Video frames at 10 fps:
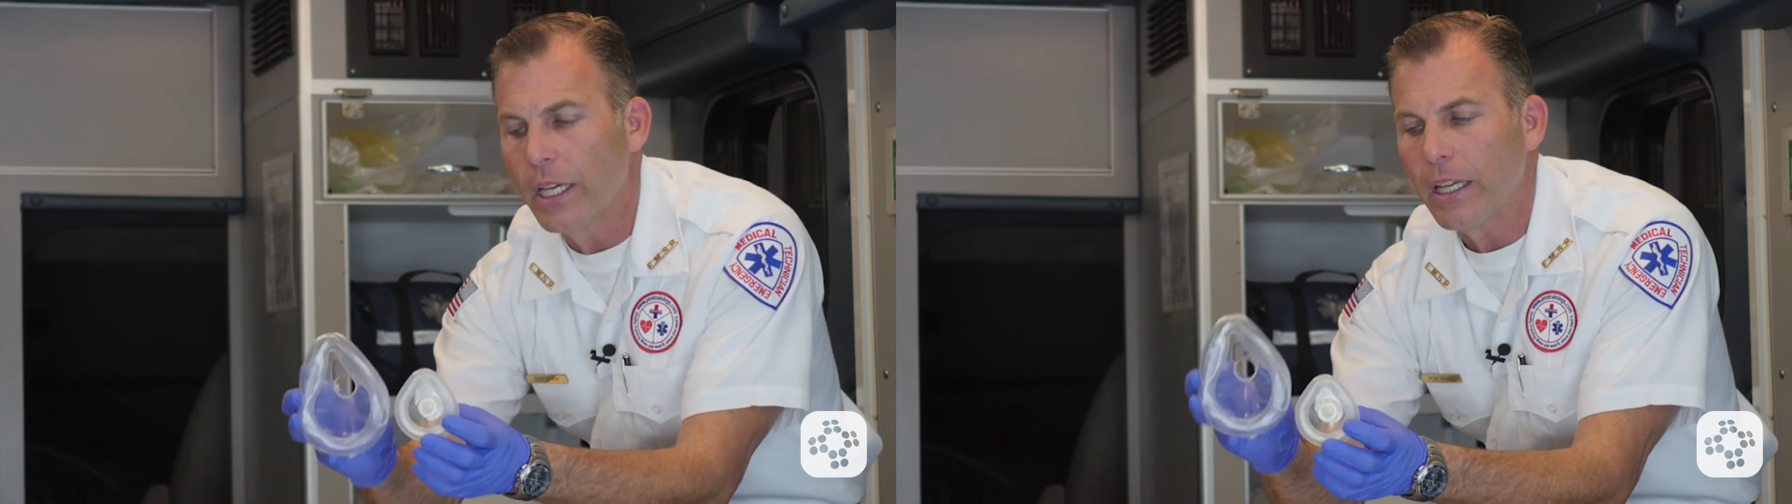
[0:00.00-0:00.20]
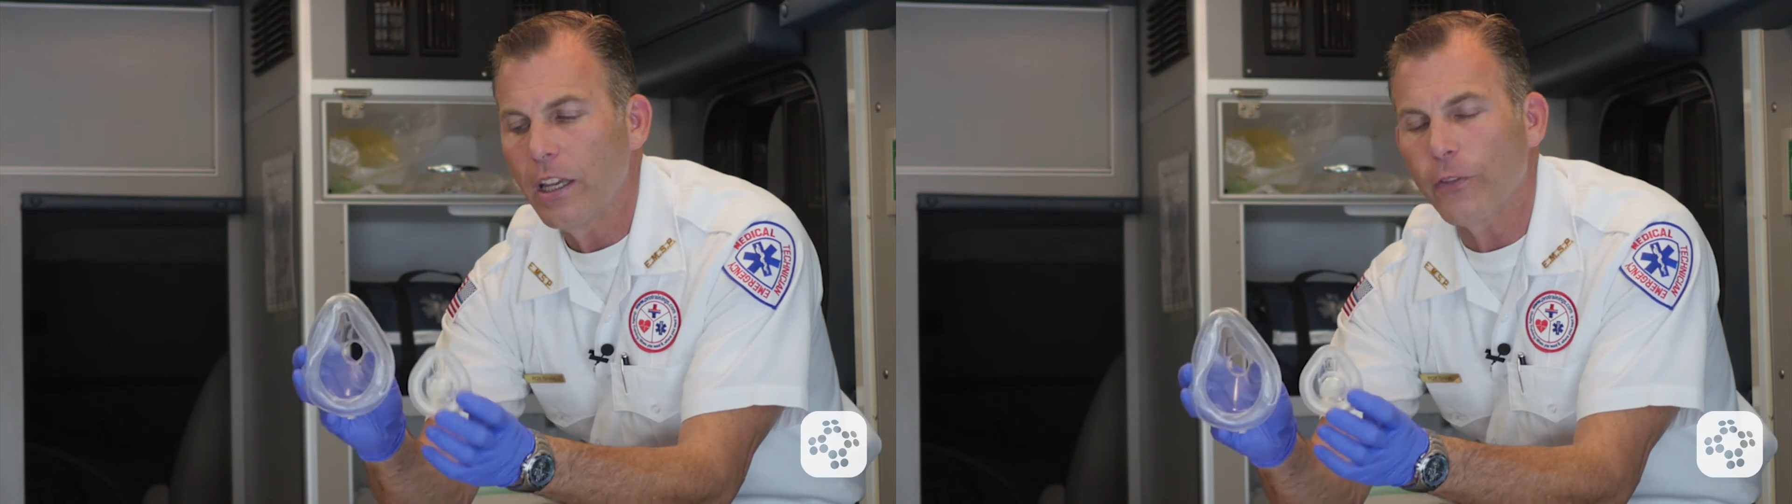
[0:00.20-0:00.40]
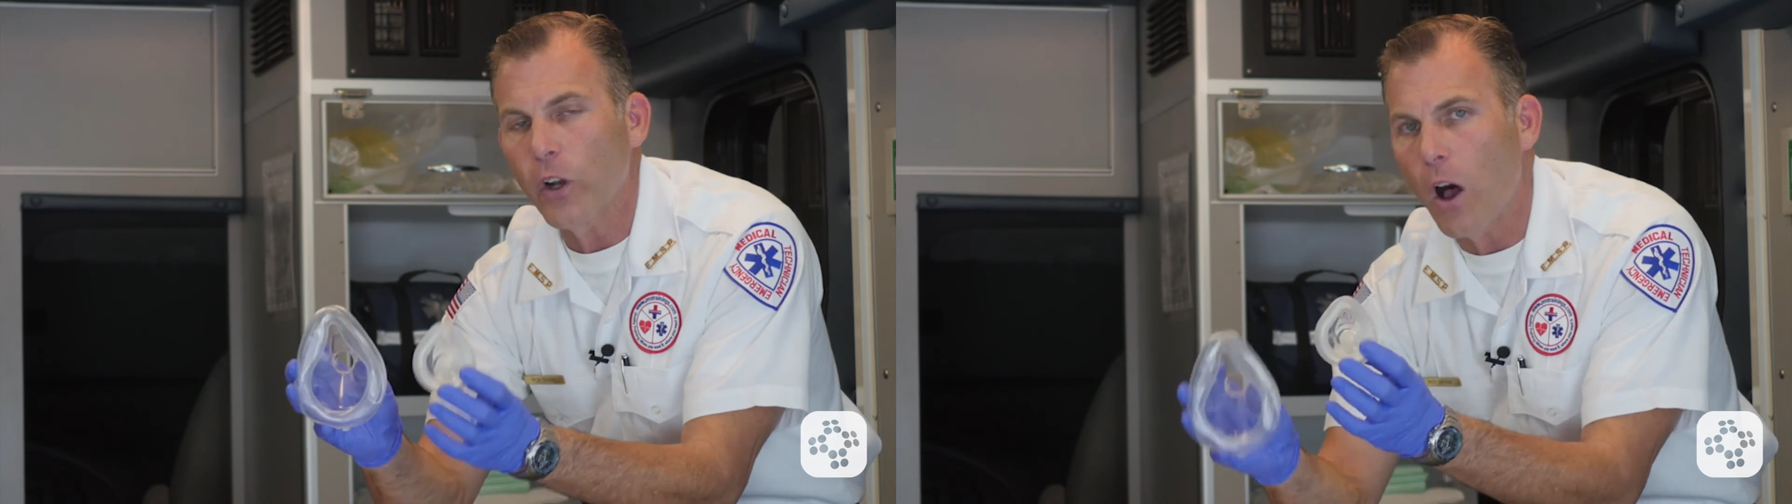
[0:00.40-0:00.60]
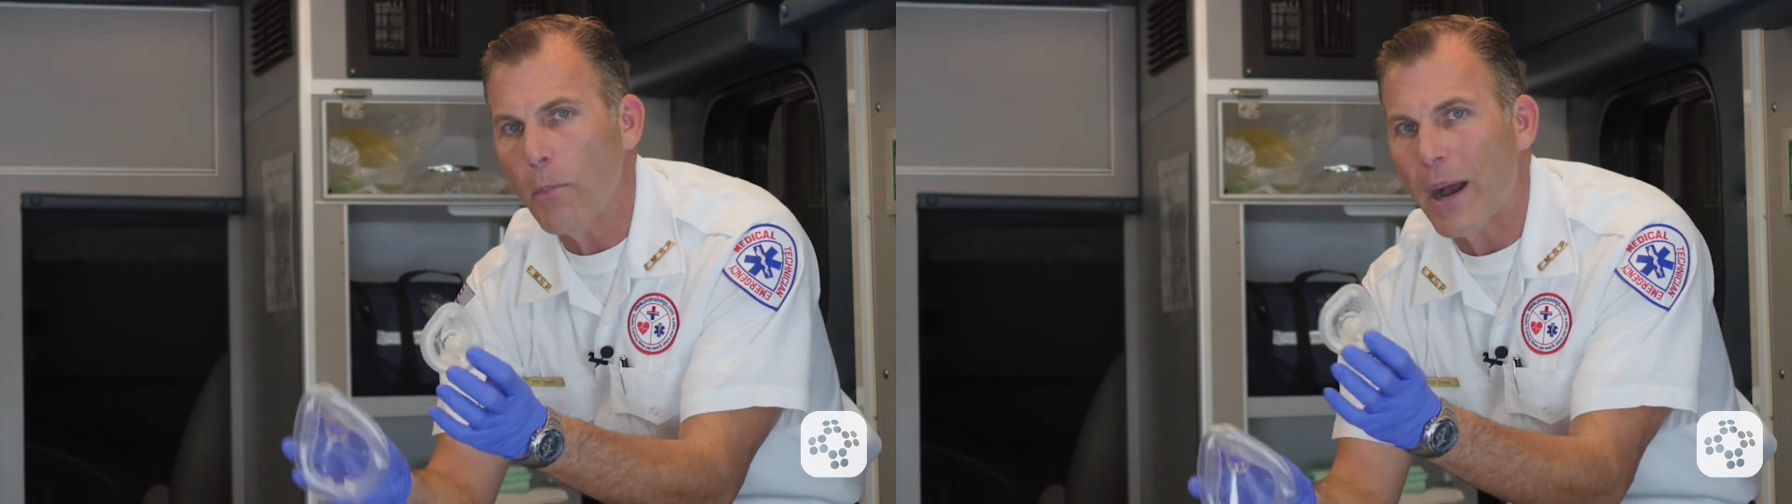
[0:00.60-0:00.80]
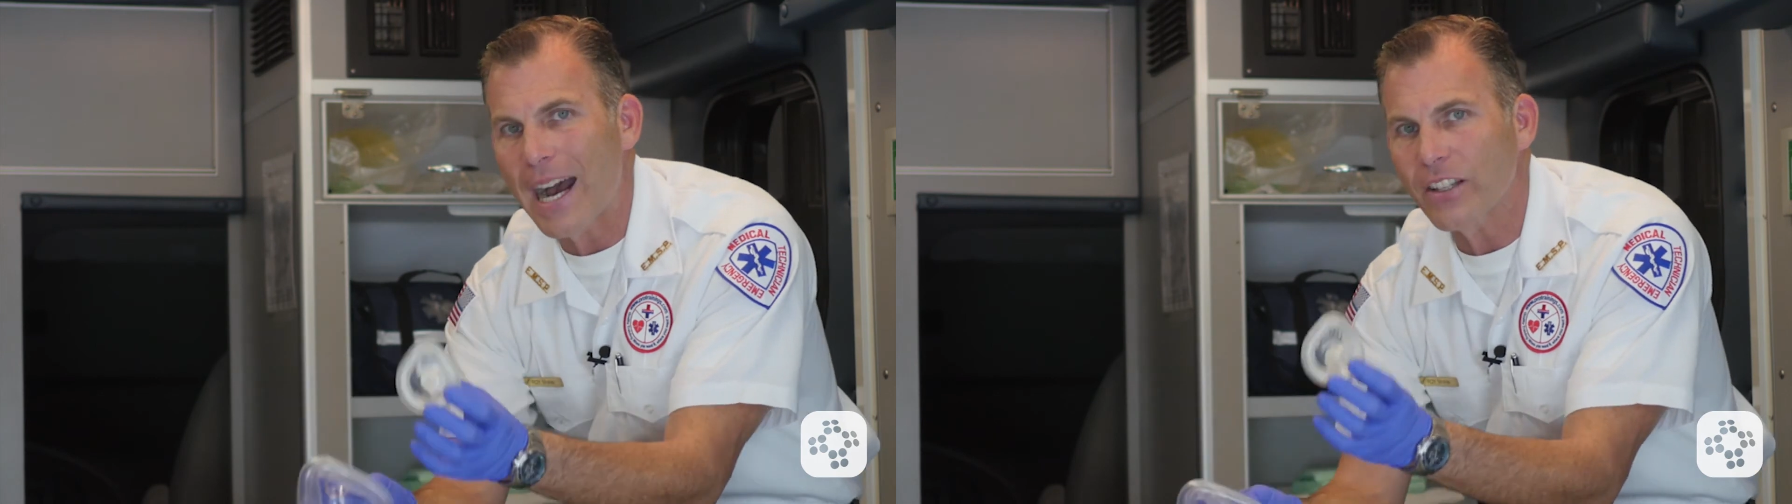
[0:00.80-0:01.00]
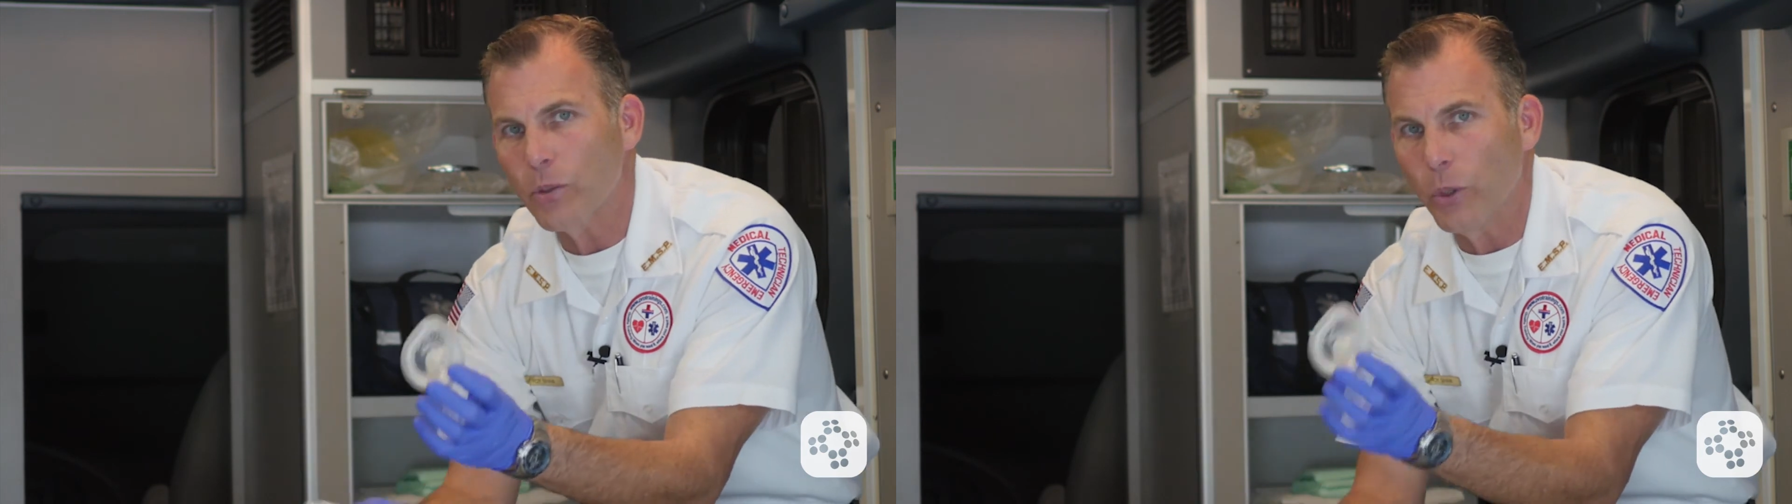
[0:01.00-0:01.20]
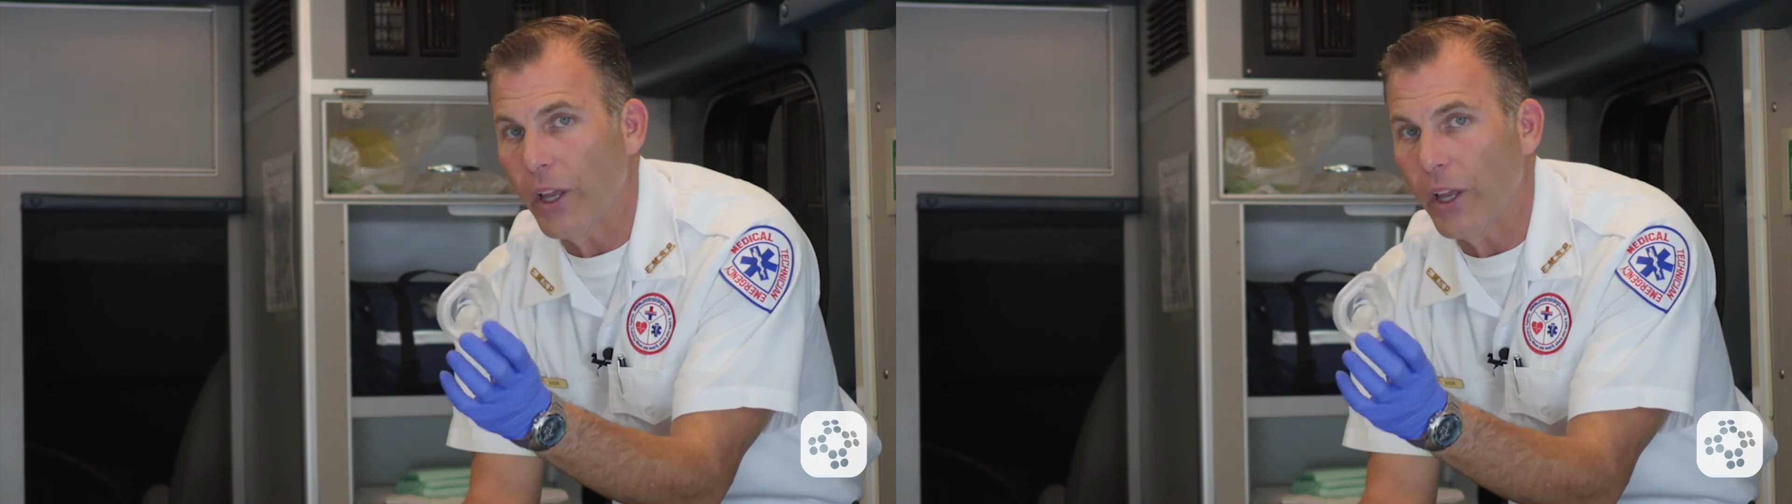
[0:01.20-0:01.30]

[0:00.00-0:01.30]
If at all possible,